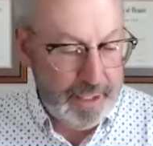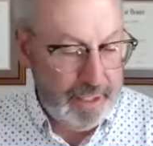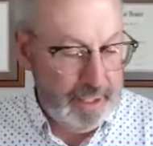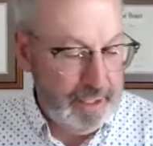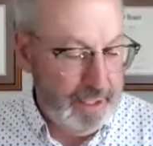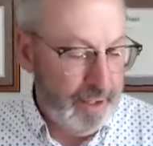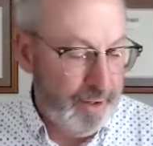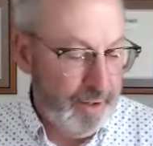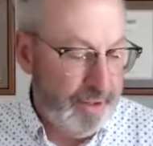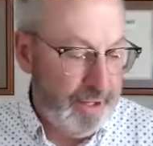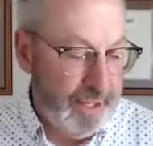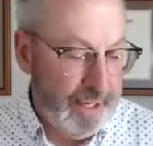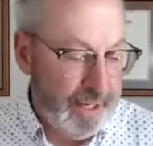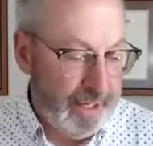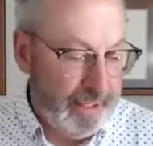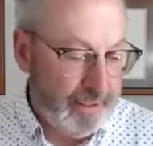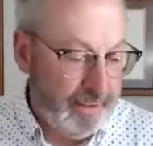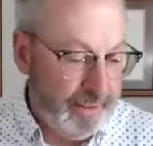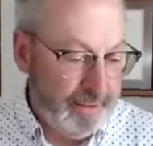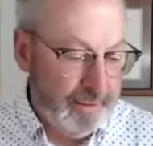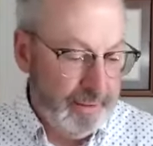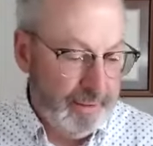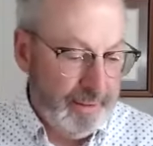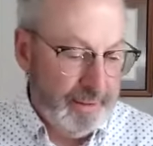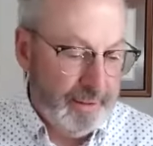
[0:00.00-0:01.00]

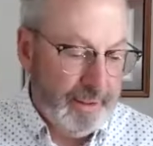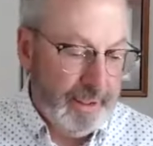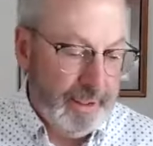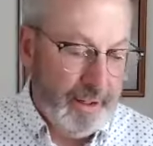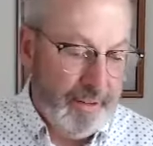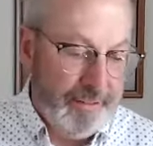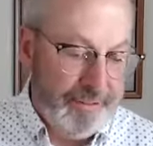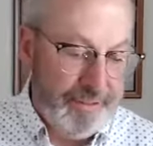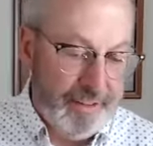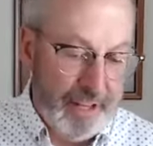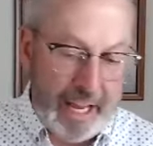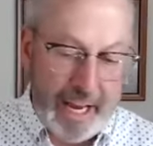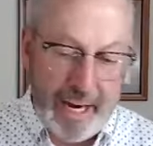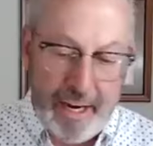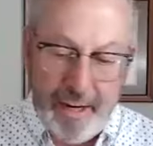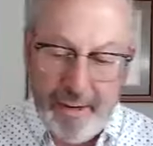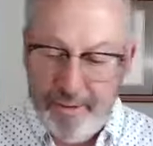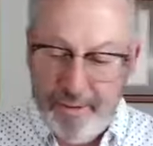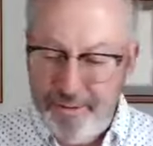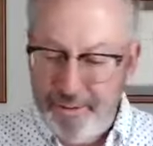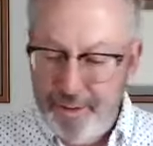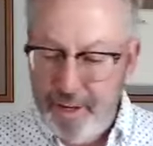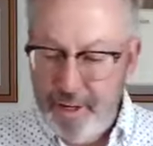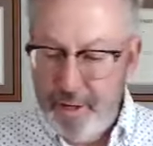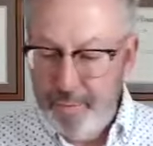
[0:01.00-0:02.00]
the little flyer
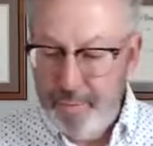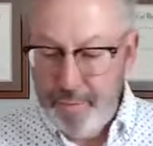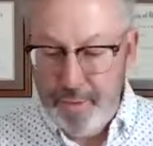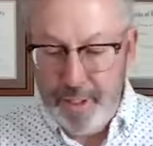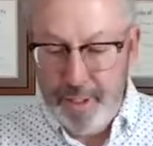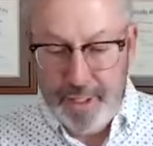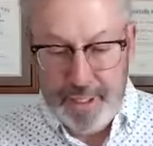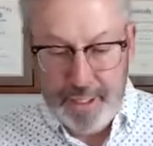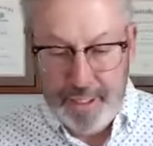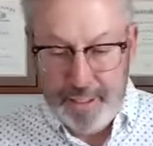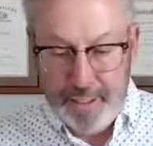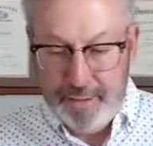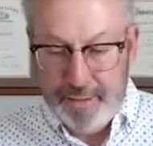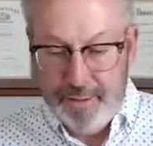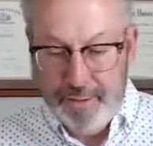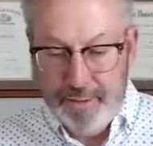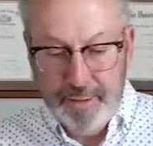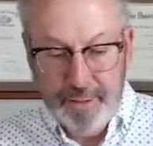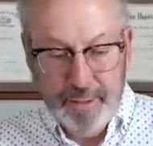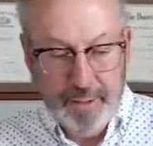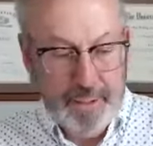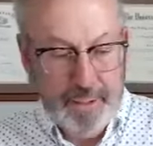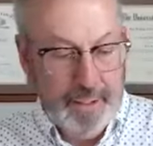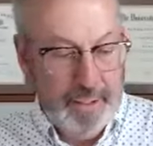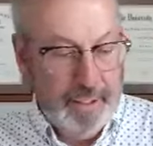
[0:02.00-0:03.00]
from the
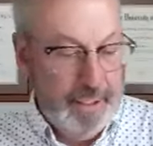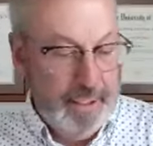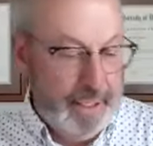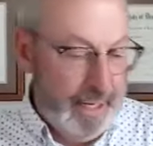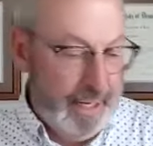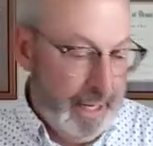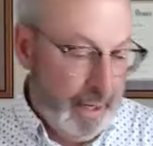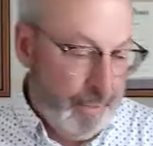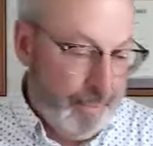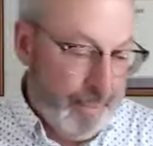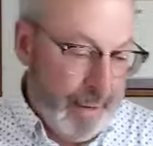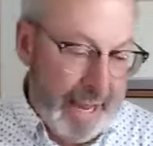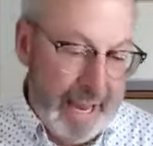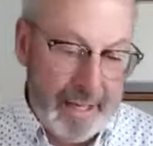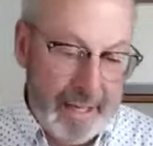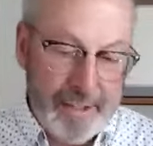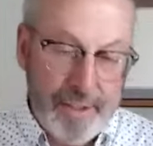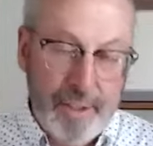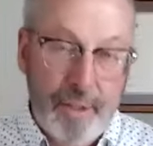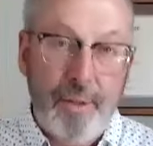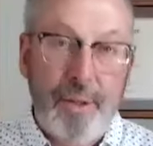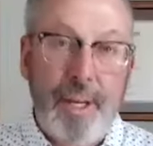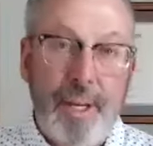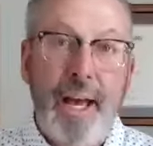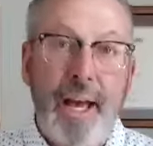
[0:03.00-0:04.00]
El
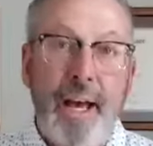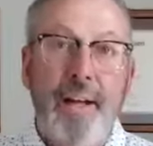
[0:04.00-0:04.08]
Paso